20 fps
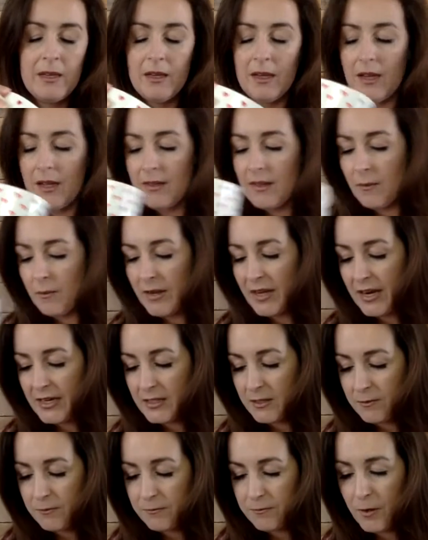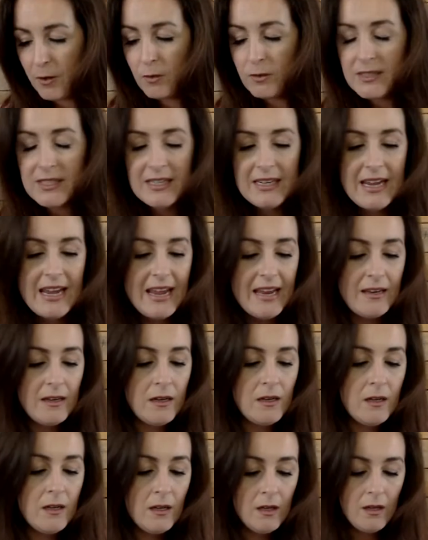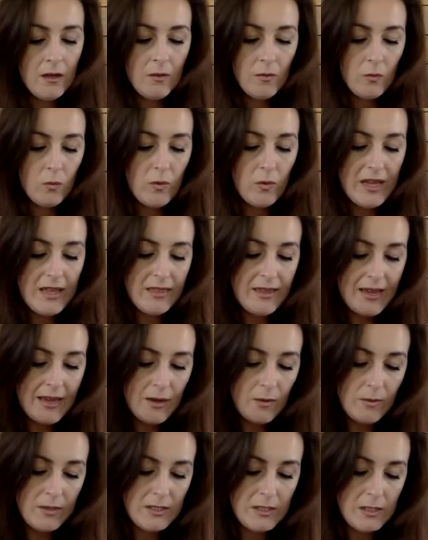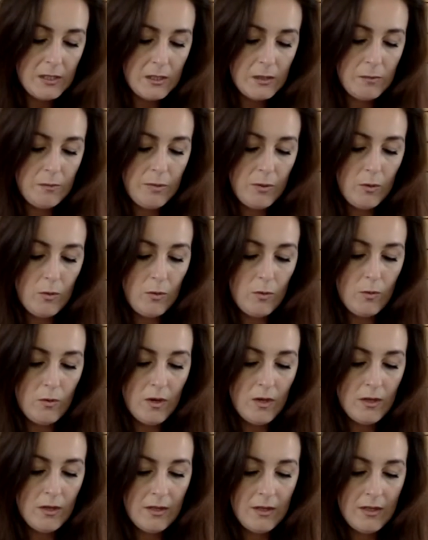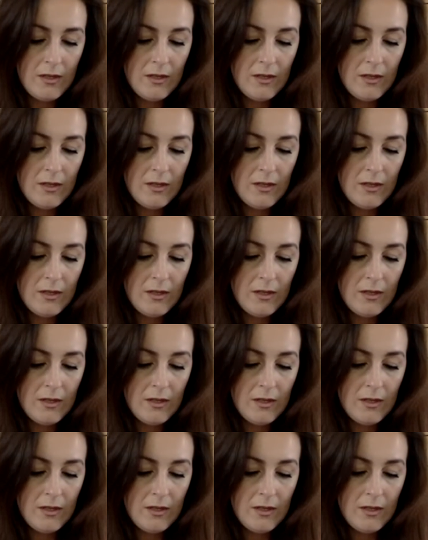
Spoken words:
and then we're going to fold it in with our spoon.